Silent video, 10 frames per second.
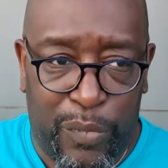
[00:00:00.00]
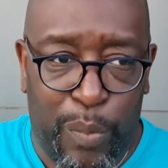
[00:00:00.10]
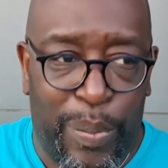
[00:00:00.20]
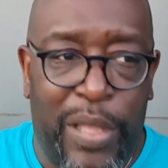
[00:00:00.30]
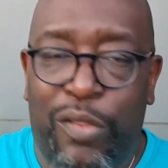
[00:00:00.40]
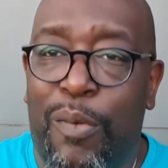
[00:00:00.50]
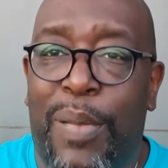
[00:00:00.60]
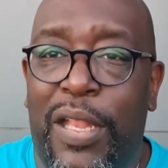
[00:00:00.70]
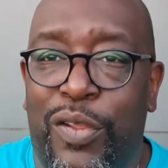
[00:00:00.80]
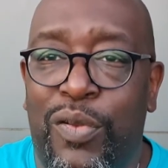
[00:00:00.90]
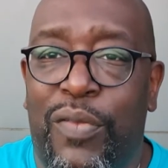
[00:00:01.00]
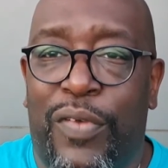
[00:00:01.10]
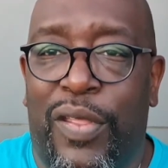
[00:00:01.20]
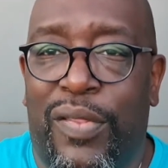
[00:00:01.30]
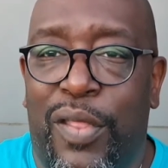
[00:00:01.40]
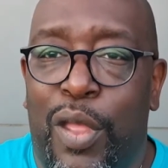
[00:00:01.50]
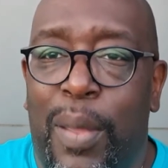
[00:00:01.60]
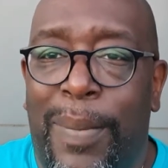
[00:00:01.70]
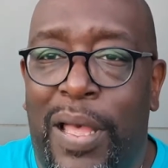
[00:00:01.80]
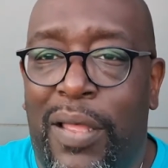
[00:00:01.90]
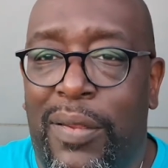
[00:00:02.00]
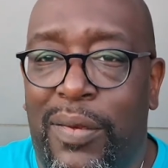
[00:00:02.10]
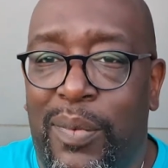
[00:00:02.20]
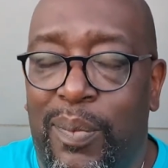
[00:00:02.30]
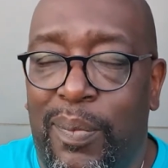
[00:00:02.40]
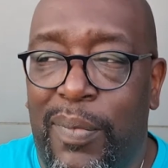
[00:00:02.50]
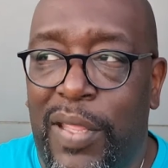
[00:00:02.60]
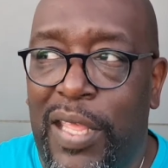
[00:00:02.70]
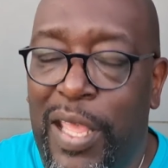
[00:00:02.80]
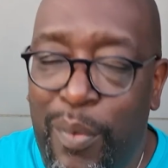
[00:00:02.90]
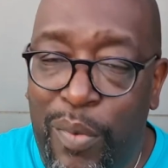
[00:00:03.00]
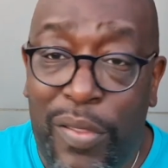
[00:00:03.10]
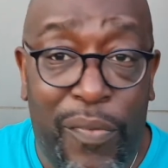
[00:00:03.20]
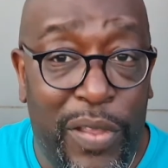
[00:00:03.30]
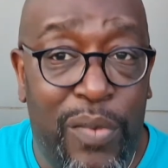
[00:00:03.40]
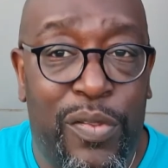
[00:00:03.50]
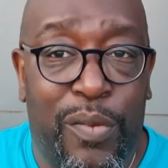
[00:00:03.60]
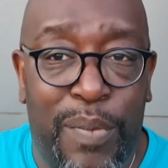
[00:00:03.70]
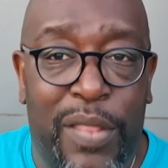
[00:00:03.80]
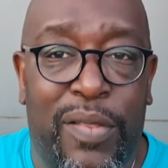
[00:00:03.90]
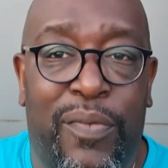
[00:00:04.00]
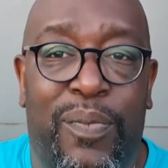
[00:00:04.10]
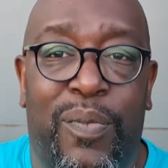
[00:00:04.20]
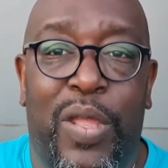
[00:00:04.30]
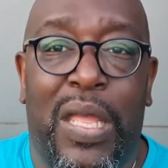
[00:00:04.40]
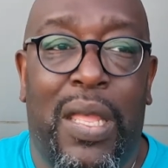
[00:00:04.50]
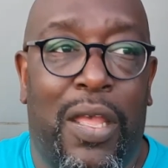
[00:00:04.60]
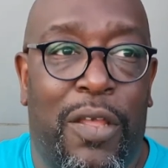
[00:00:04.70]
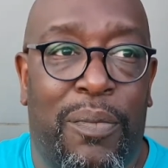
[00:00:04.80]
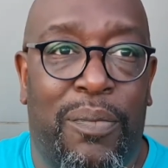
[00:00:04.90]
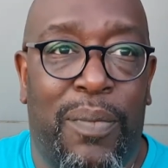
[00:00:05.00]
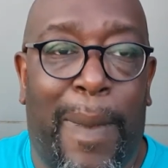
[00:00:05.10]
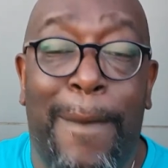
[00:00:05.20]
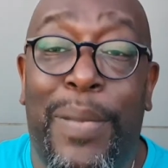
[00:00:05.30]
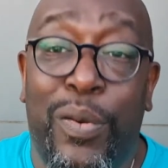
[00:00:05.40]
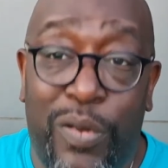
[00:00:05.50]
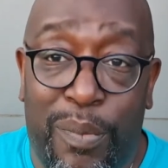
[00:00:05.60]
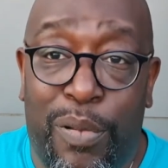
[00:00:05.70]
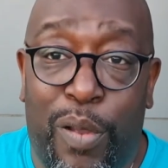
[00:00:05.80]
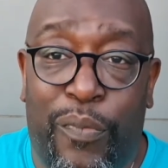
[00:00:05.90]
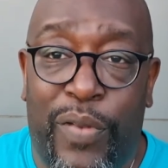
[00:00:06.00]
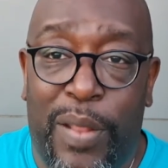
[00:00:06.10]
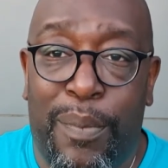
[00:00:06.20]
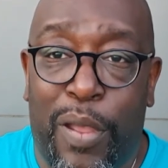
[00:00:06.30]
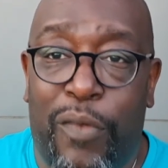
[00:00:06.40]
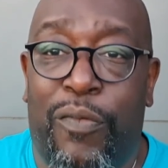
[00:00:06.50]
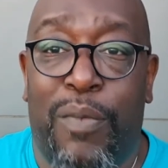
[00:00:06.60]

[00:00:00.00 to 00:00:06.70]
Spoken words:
picked up by the universe. But I think it was a massive building block for them both.